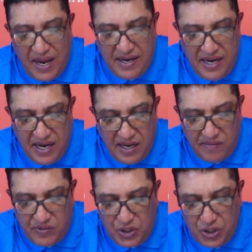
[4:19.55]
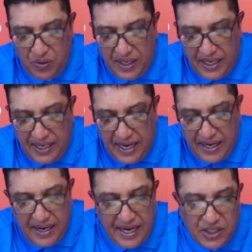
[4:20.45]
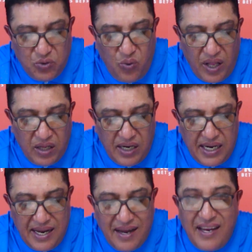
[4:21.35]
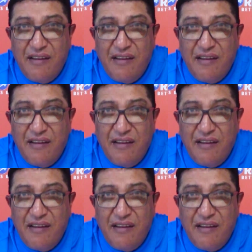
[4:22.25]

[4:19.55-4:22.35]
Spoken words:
And here, Do It Again is well clear.